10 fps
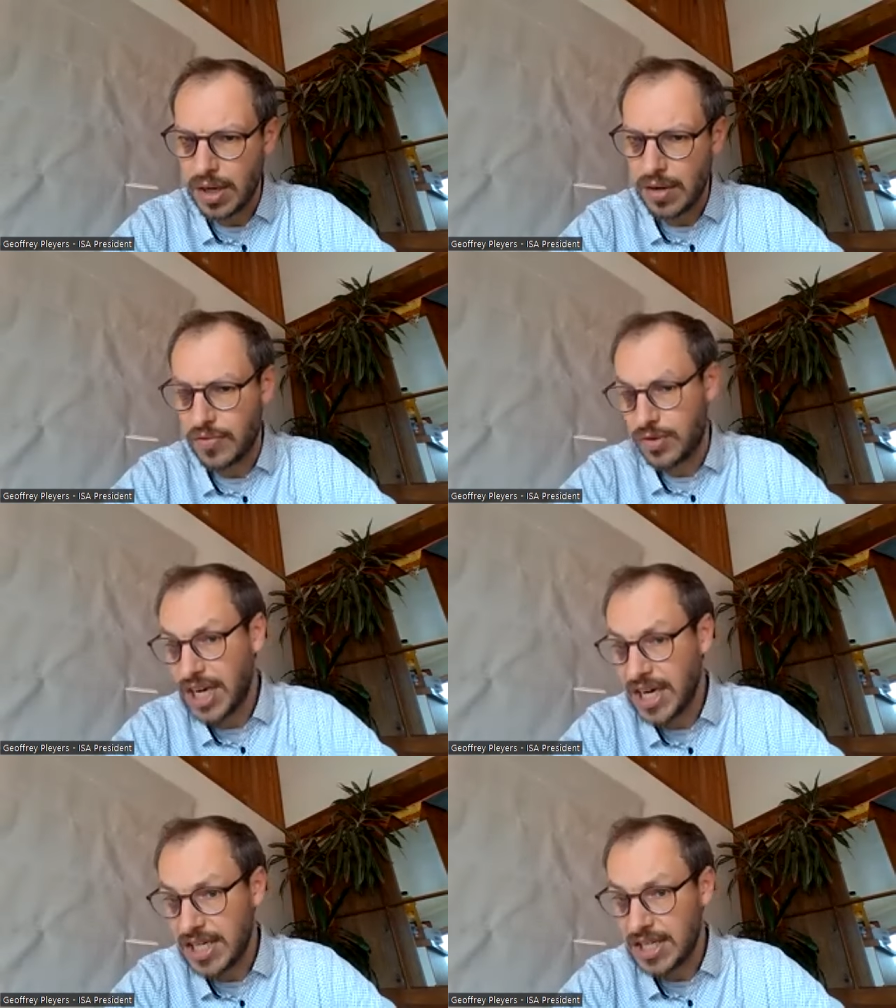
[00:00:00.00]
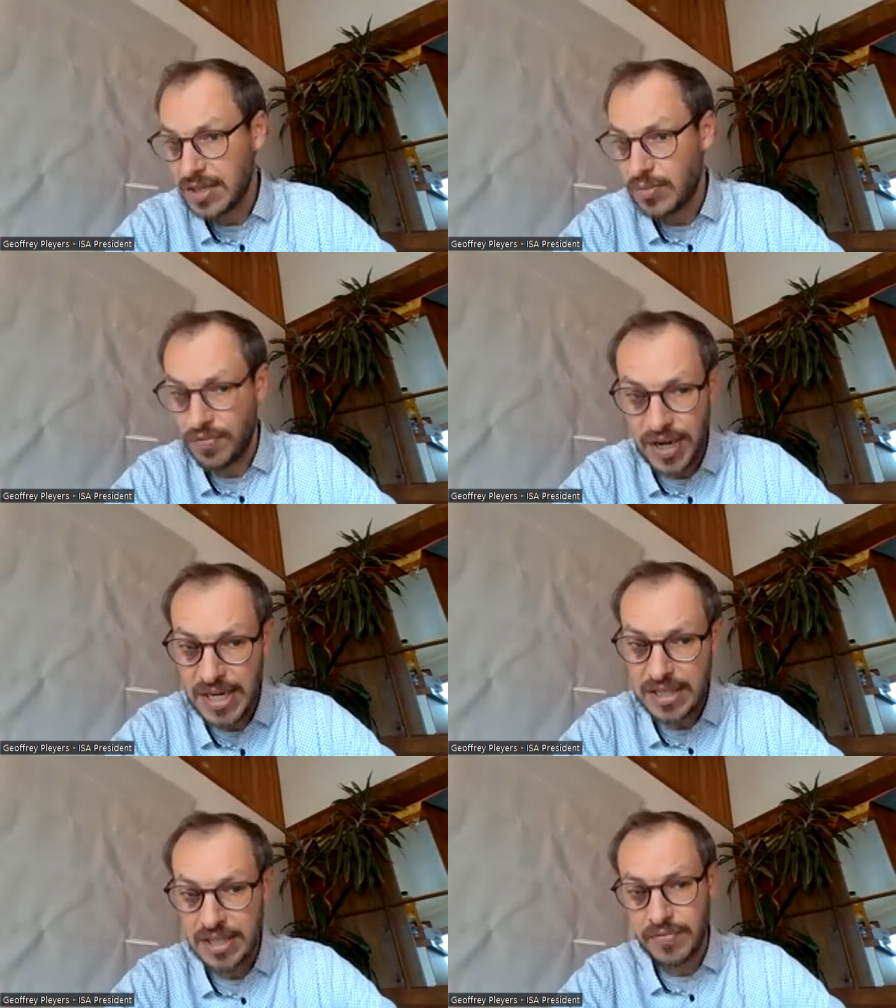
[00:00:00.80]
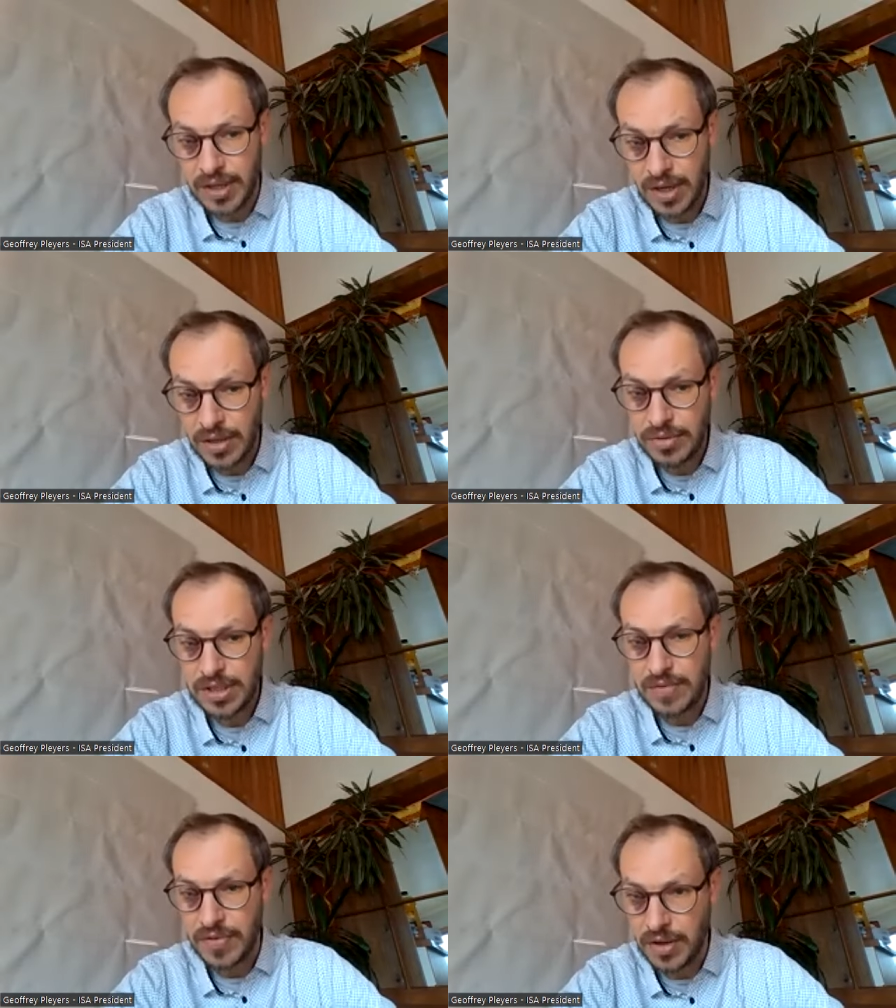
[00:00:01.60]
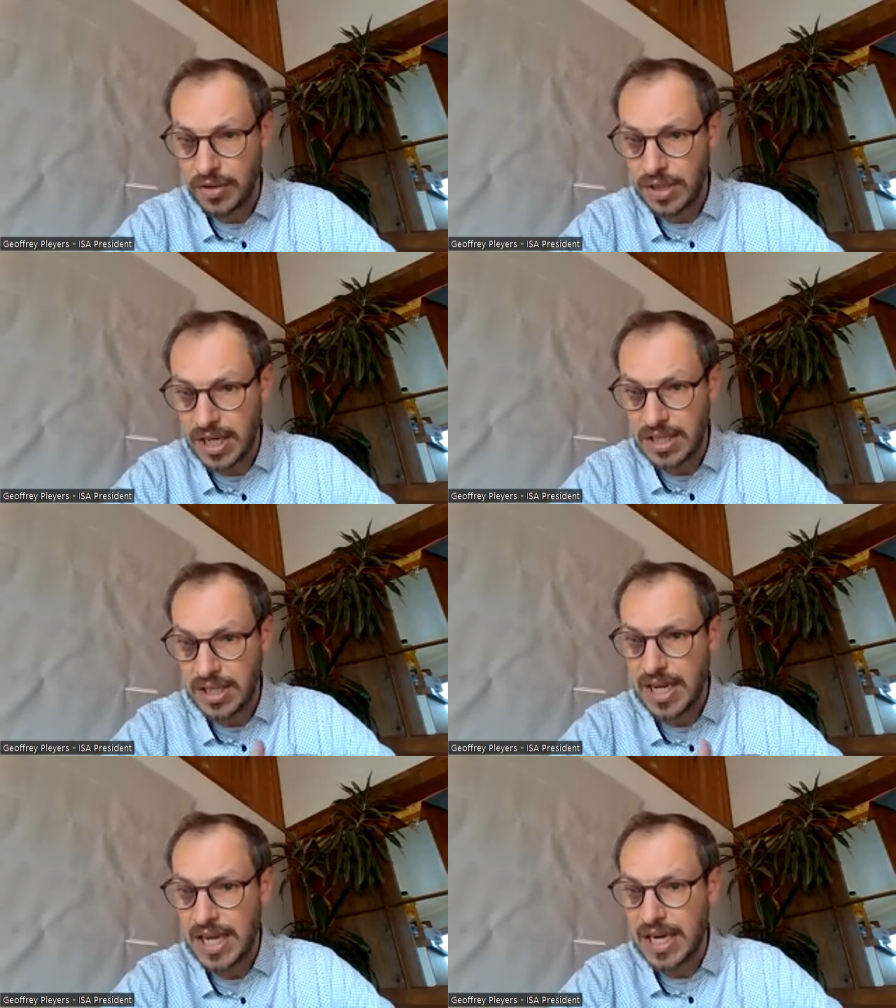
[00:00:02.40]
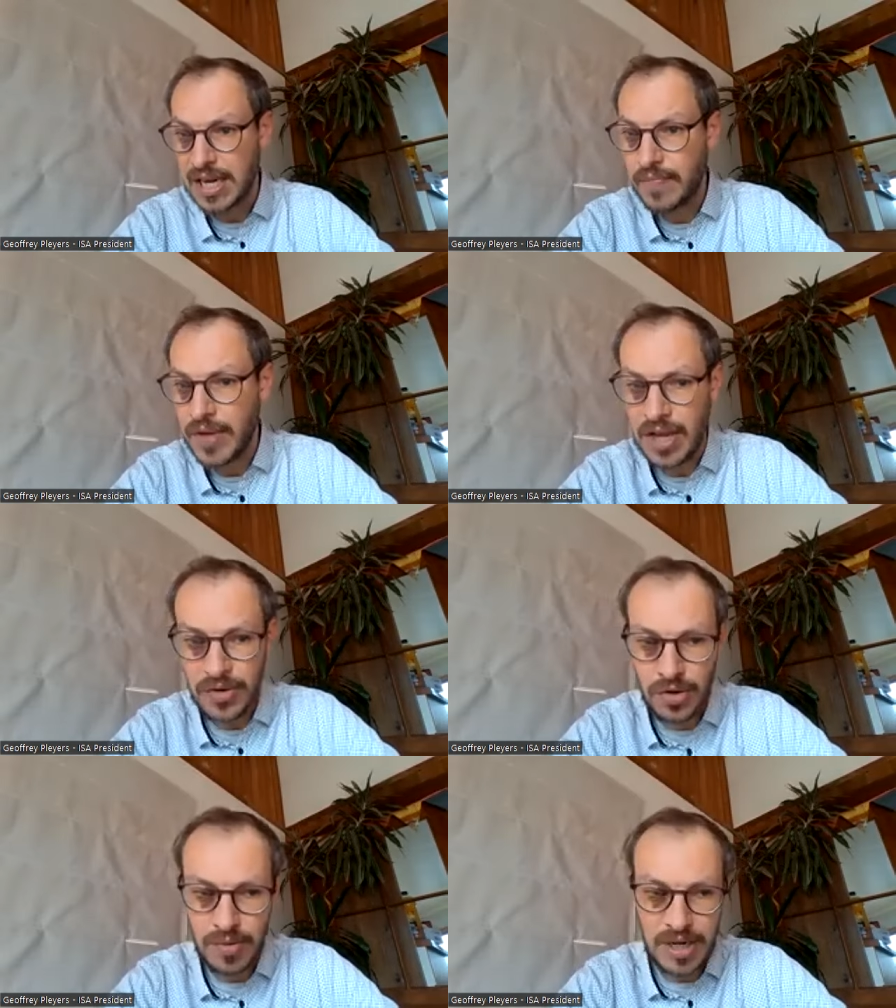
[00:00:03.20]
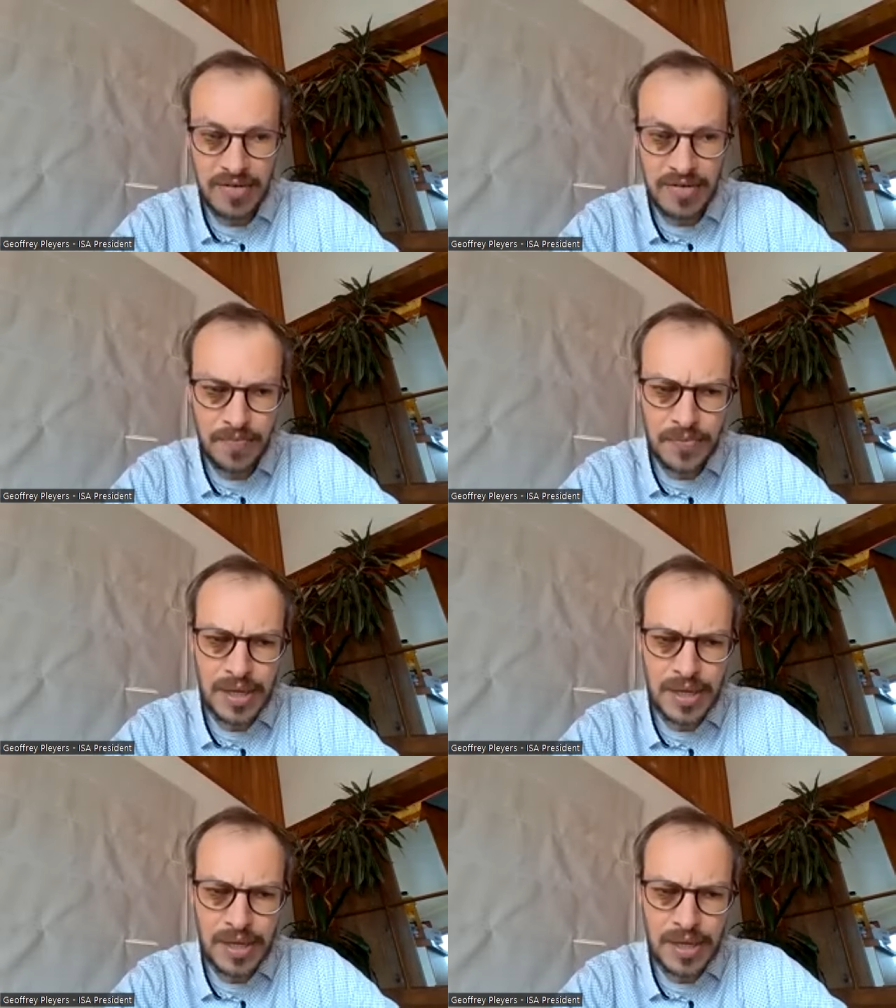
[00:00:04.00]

of the challenges we face in different countries, different continents, and at the global level.